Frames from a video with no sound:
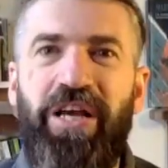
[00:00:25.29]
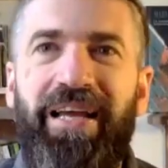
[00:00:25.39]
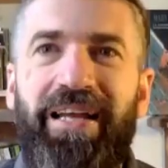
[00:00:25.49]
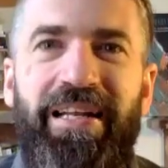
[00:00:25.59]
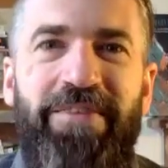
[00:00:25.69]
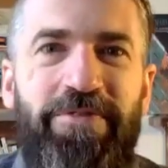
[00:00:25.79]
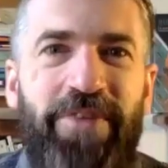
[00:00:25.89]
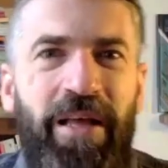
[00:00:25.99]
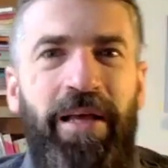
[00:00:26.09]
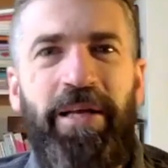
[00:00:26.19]
I live
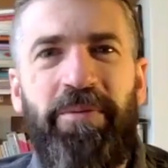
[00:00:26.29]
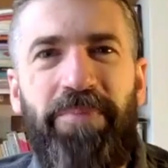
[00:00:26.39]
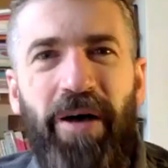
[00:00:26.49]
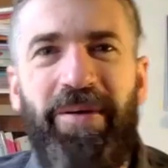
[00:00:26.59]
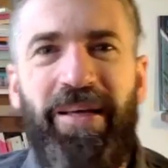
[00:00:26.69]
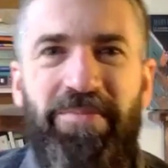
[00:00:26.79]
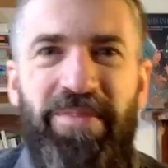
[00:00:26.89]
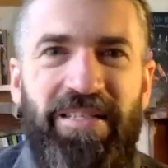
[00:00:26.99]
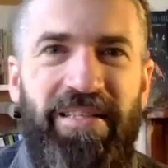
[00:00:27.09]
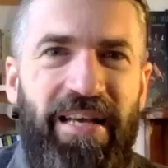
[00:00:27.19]
in Birmingham
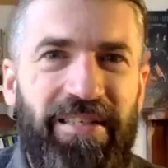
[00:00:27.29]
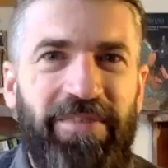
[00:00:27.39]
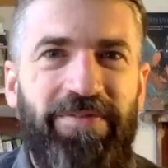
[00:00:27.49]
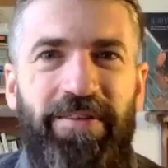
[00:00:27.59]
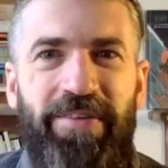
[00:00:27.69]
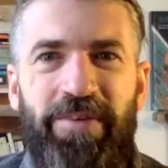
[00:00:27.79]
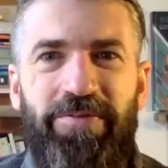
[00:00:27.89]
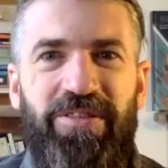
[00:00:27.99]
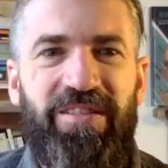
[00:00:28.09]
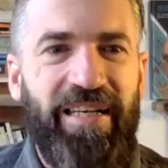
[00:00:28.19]
these days and I've lived here
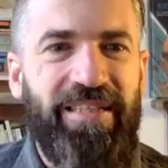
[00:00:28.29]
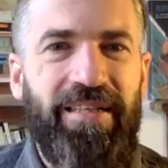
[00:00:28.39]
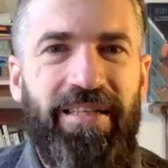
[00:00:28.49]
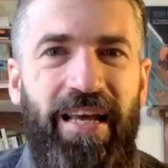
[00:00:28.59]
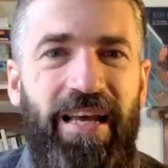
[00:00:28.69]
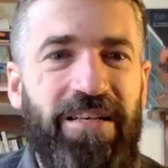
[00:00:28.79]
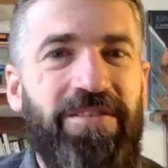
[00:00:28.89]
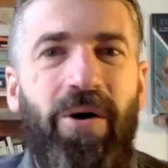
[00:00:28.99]
for 16 years.